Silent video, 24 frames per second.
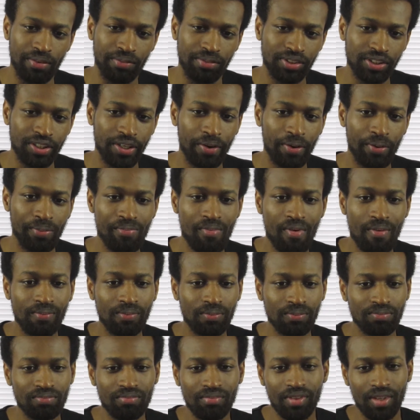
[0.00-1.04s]
So
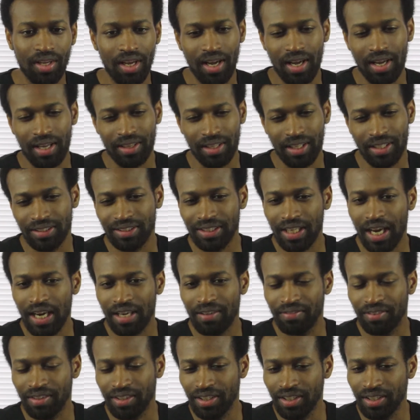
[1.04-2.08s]
uh, that's kind
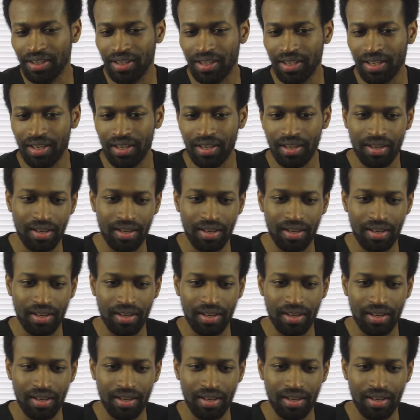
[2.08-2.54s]
of a good thing.